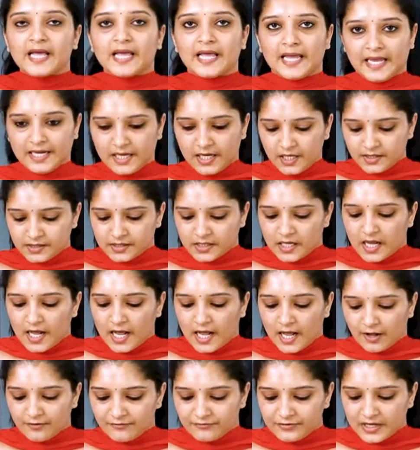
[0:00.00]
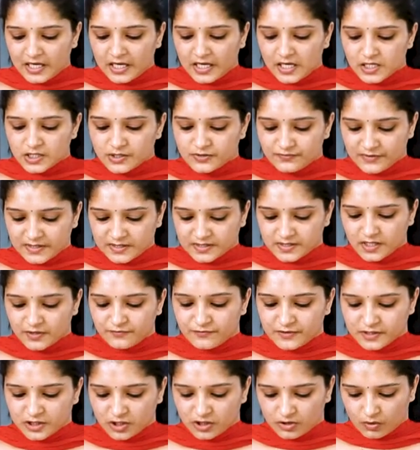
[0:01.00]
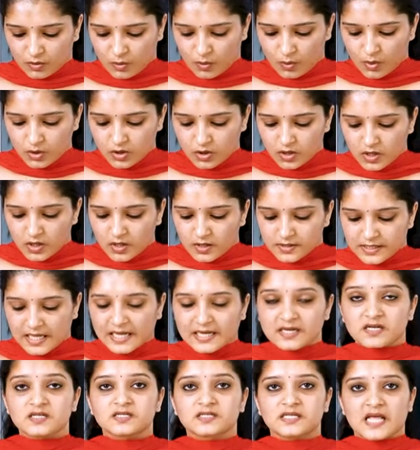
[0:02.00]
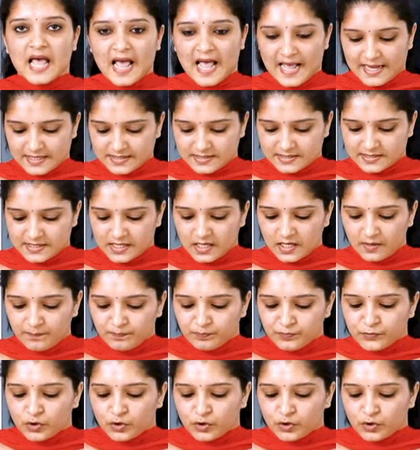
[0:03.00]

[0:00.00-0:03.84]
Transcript: In it, a wheel is fitted with a rod, that is axle,